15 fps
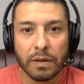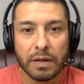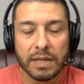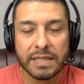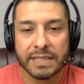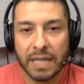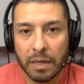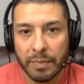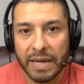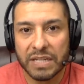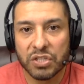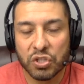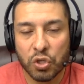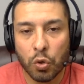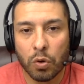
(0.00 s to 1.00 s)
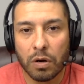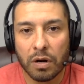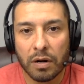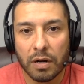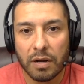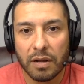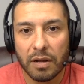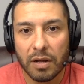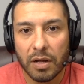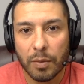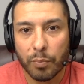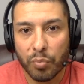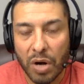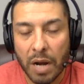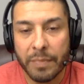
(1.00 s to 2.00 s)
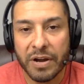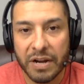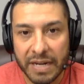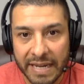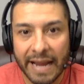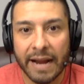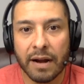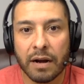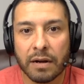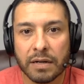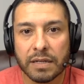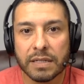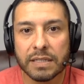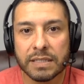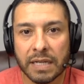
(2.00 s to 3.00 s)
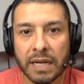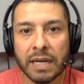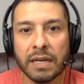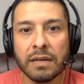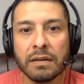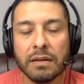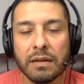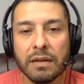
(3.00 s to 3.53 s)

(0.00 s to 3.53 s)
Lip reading: Same as your primary care saying,